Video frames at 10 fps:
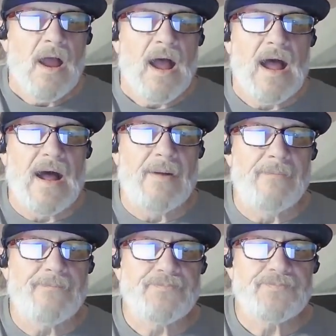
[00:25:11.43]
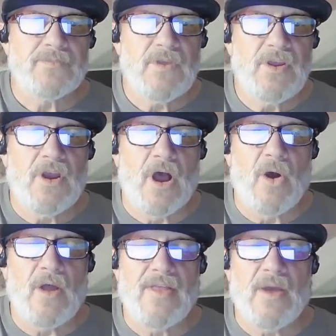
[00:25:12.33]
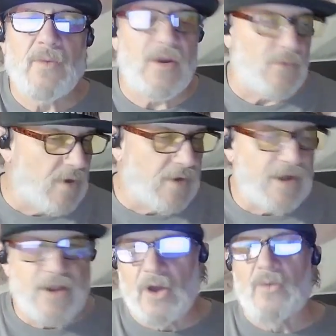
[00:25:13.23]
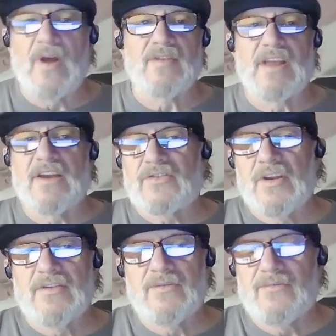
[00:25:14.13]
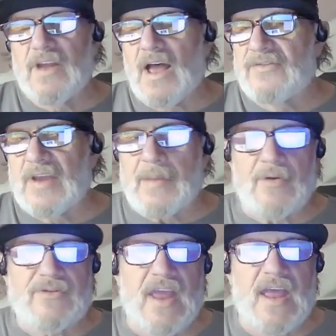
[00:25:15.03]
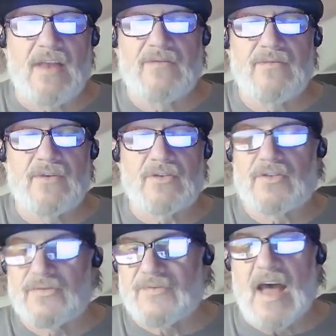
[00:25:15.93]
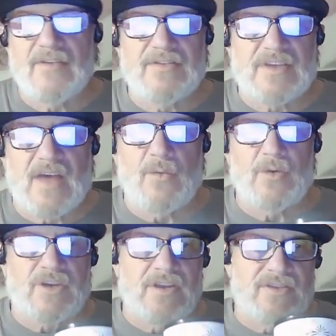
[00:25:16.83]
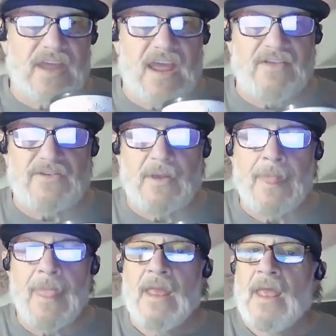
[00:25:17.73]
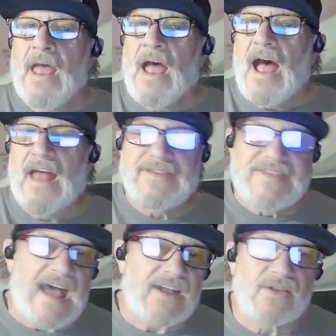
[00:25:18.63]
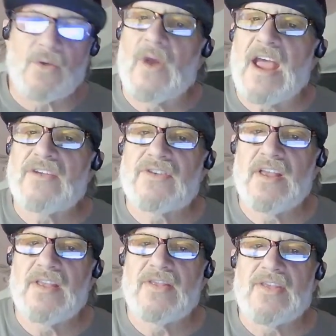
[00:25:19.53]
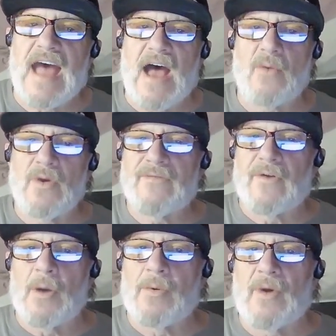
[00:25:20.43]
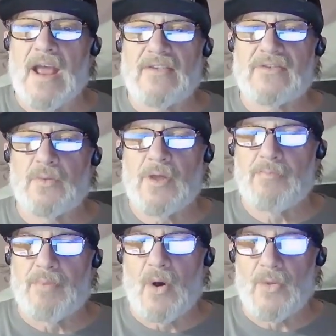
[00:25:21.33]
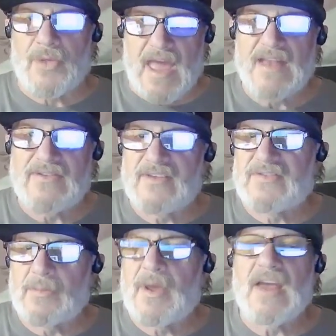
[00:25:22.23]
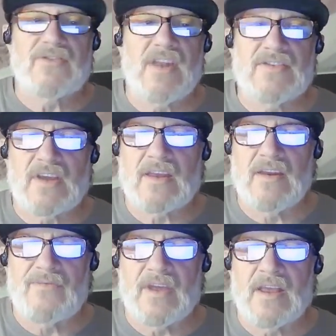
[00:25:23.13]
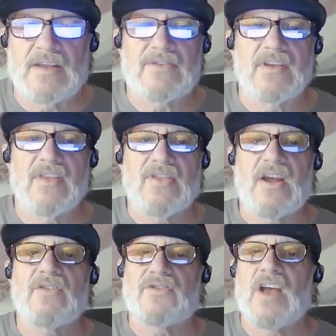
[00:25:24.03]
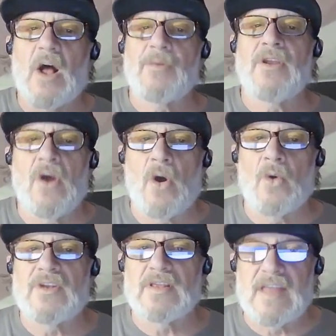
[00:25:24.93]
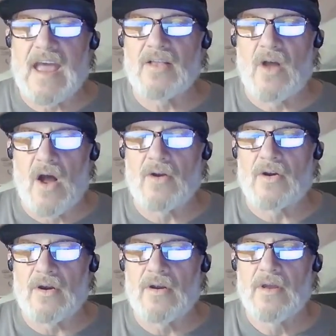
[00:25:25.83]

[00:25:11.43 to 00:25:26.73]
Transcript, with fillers: Um, you know, and then we, we're going to go to Revelation uh, chapter 10, verses 5 and 7, which contains a declaration that reverberates with both anticipation and significance. There shall be no delay longer,